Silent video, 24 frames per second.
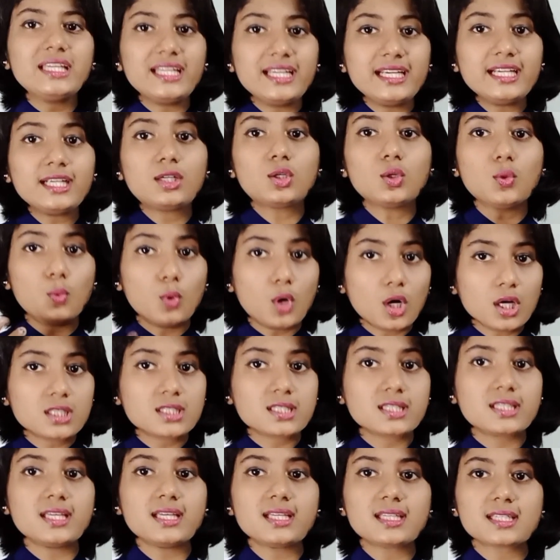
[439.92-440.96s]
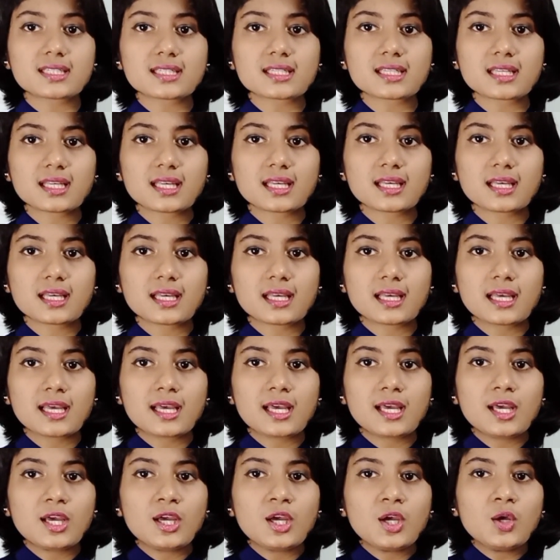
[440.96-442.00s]
need to watch this?
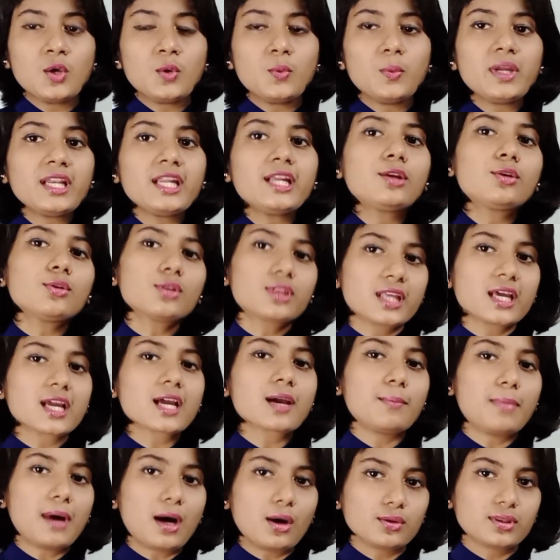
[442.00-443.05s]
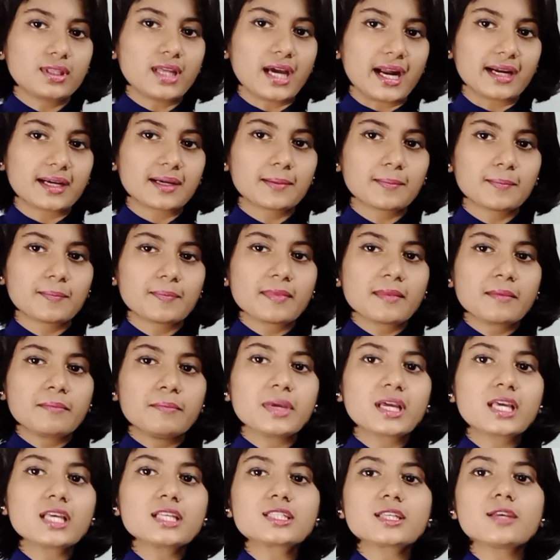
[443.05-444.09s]
We need to think about that.
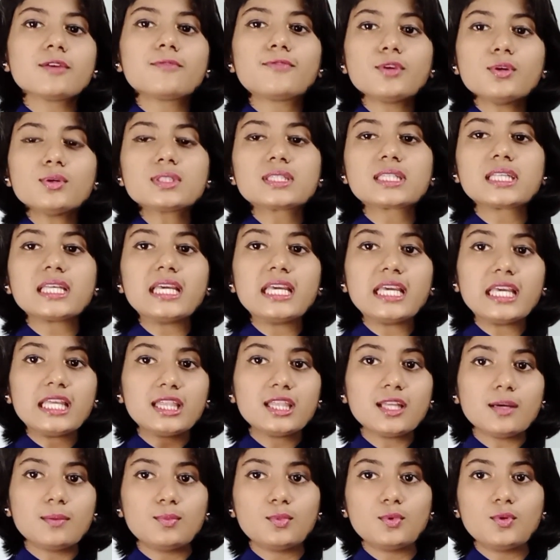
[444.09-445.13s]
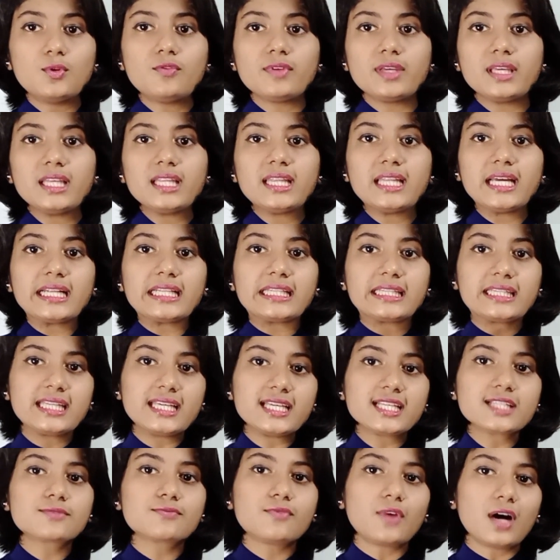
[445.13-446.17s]
Because if you see in the movie that
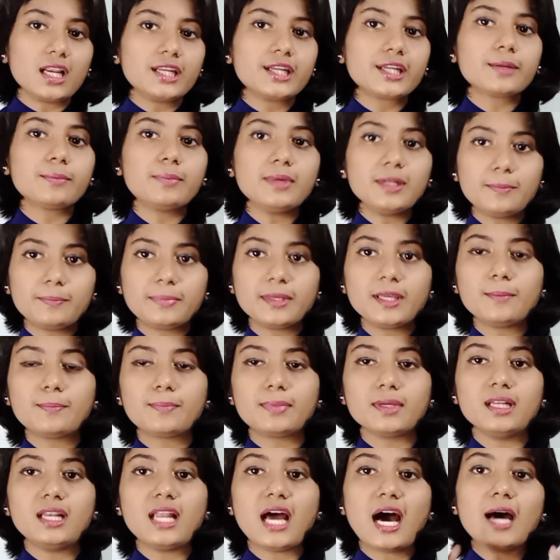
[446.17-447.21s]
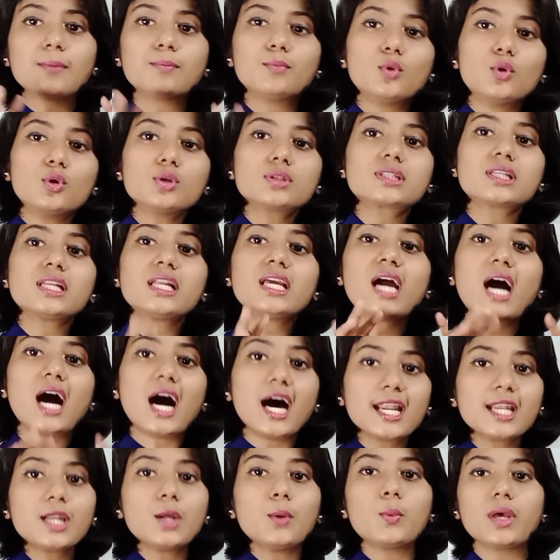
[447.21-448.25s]
these vulnerable people are mostly
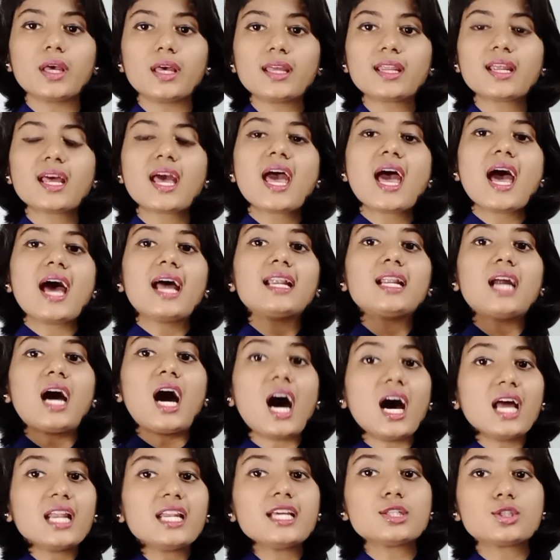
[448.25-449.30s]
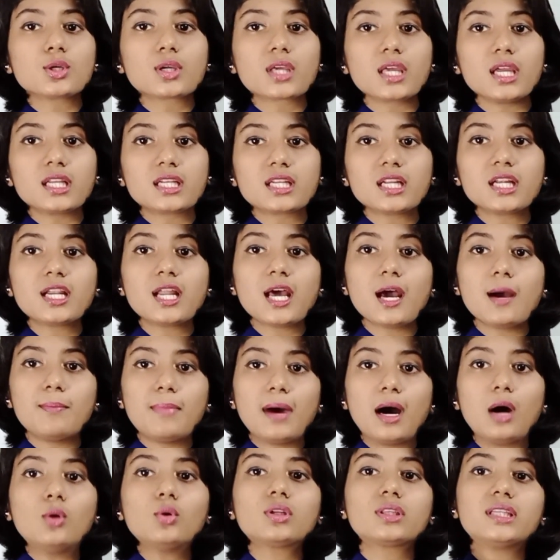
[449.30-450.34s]
unaware and uneducated
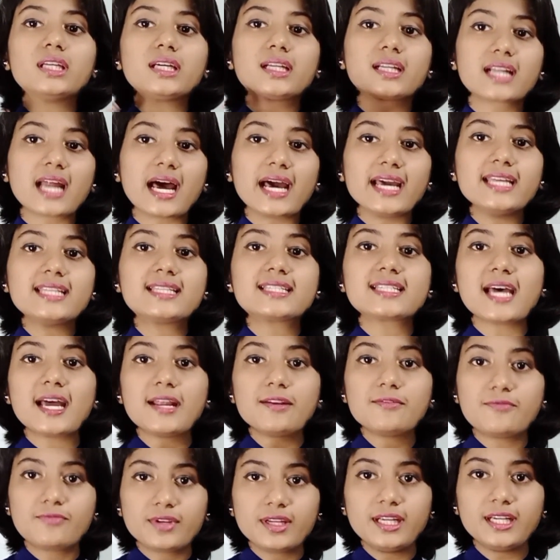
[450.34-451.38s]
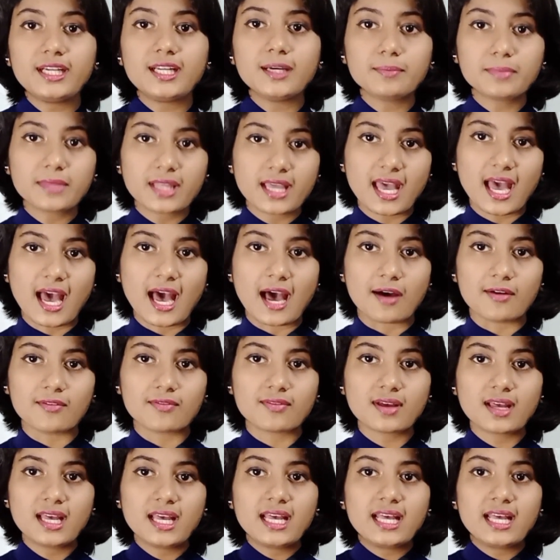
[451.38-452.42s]
about the rights and freedom they have.